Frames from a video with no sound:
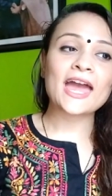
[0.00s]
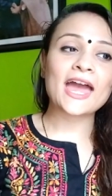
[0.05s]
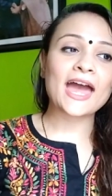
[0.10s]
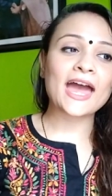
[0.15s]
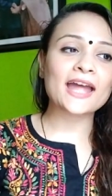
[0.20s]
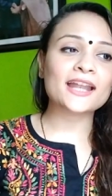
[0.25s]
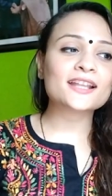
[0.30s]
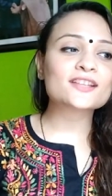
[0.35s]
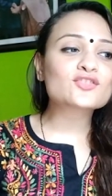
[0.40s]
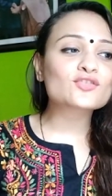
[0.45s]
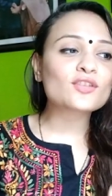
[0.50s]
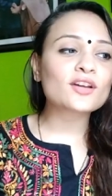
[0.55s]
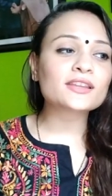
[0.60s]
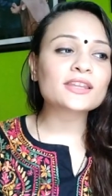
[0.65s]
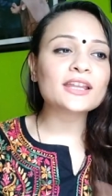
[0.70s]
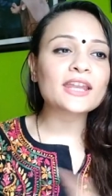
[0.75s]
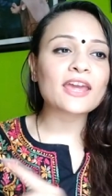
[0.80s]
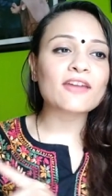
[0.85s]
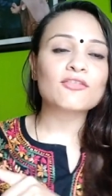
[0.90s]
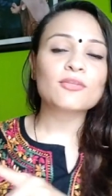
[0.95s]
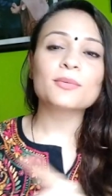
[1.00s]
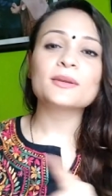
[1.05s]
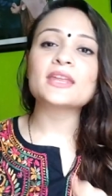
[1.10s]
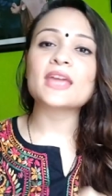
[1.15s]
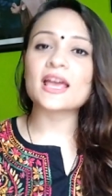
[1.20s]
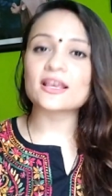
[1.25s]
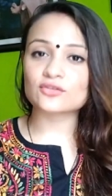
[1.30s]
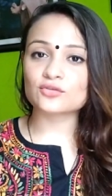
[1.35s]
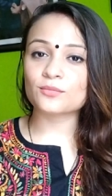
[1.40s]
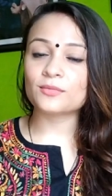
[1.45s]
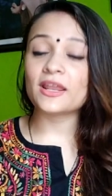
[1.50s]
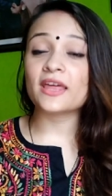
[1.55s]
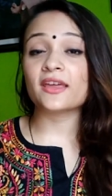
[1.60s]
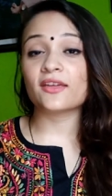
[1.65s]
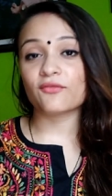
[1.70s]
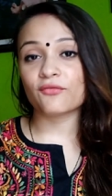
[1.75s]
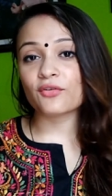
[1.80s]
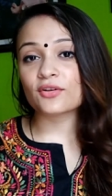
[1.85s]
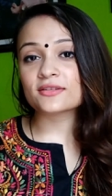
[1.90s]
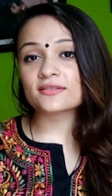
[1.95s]
And it's not that everybody has to,
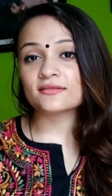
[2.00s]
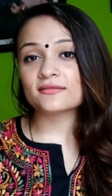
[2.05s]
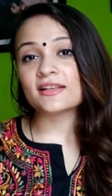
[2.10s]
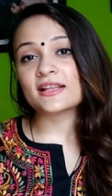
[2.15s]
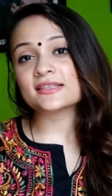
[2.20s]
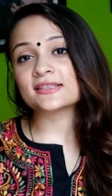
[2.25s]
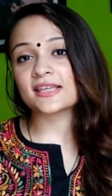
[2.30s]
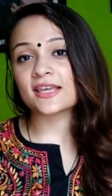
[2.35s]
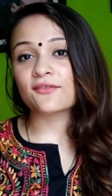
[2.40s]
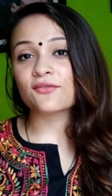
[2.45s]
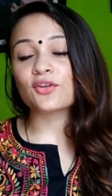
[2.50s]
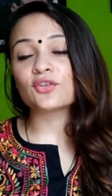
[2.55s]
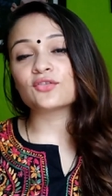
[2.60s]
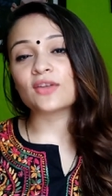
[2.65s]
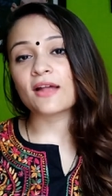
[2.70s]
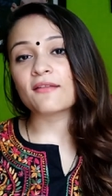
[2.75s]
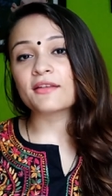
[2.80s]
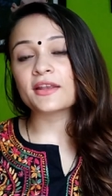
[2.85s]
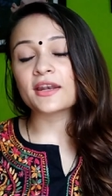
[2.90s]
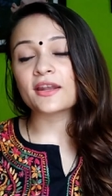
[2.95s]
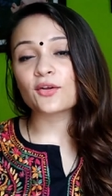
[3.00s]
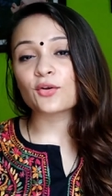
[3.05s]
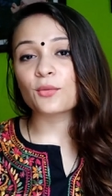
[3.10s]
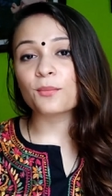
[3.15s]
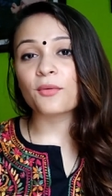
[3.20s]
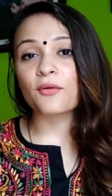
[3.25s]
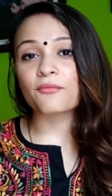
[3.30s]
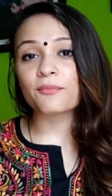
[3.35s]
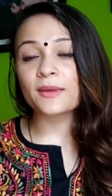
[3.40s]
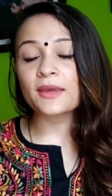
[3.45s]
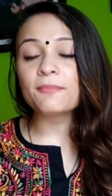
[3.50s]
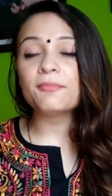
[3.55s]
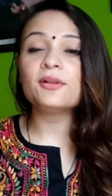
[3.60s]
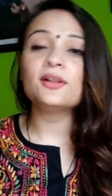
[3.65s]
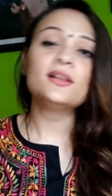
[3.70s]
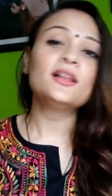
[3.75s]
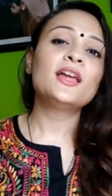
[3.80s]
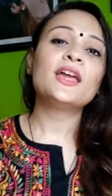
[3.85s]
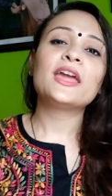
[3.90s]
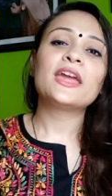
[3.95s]
like, first, let's say if you're traveling in a group of
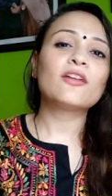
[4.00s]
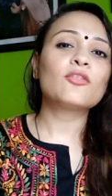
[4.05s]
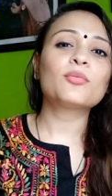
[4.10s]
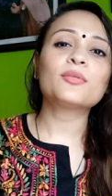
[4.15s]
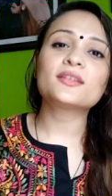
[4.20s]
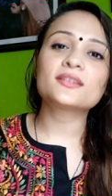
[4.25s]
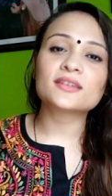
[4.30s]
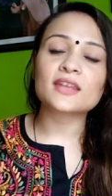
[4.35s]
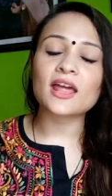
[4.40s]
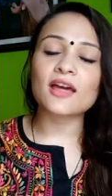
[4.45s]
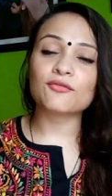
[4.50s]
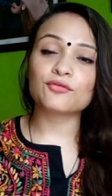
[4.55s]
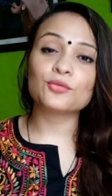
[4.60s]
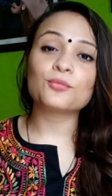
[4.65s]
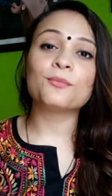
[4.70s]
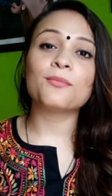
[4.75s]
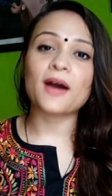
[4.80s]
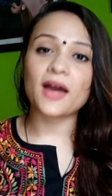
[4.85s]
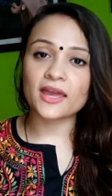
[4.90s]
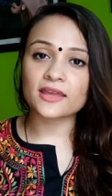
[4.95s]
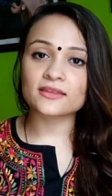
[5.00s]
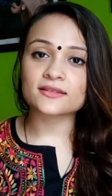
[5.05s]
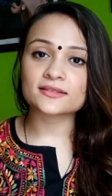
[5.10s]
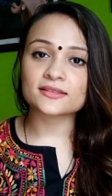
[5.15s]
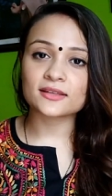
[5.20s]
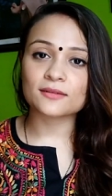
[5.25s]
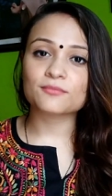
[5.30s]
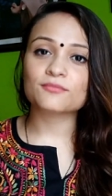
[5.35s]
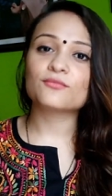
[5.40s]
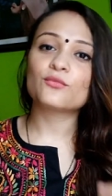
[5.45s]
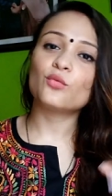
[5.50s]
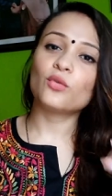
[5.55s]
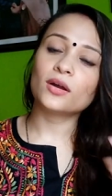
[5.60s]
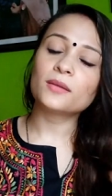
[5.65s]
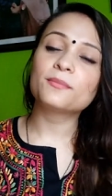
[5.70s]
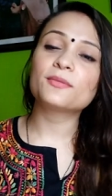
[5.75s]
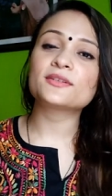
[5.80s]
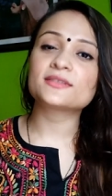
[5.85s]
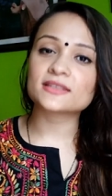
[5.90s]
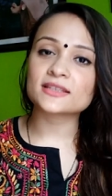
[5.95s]
people, everybody doesn't have to buy the same.
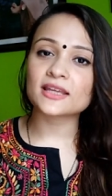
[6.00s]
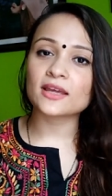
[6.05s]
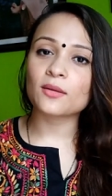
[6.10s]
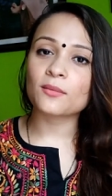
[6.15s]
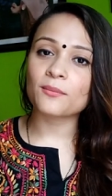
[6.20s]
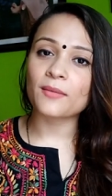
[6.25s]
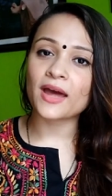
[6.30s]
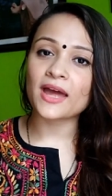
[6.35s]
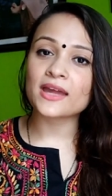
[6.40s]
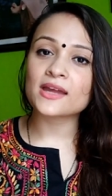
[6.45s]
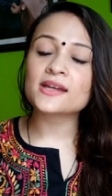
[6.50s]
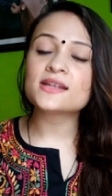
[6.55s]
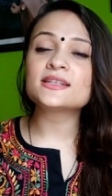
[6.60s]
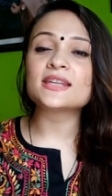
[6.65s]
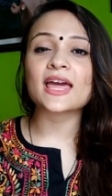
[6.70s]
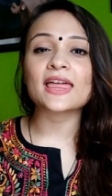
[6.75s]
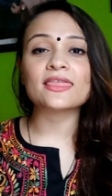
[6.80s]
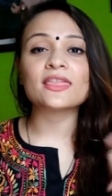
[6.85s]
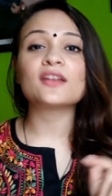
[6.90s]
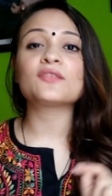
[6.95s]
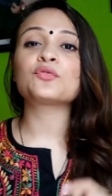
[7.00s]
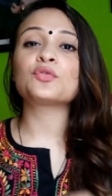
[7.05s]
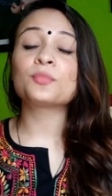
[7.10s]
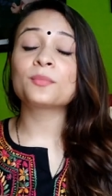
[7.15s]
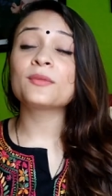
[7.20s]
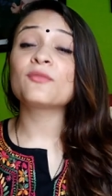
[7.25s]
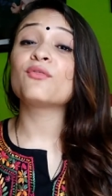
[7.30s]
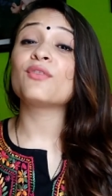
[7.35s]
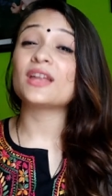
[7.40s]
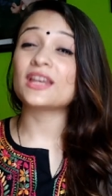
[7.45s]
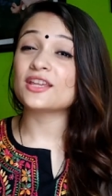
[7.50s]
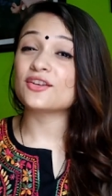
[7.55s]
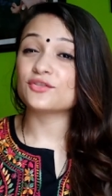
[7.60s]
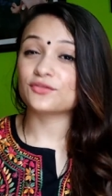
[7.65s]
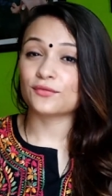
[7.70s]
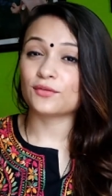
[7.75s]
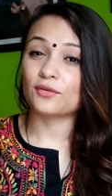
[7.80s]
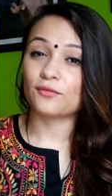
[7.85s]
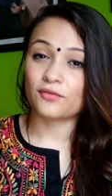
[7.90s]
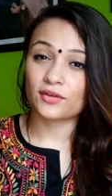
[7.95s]
One person can buy it and that would be very
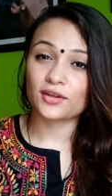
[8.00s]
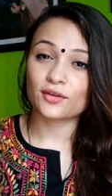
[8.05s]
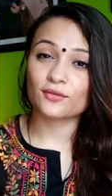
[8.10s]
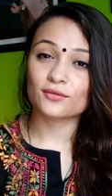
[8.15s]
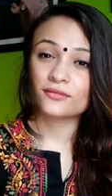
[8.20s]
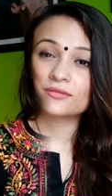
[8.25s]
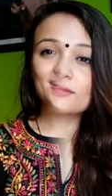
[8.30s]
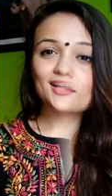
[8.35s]
useful for you.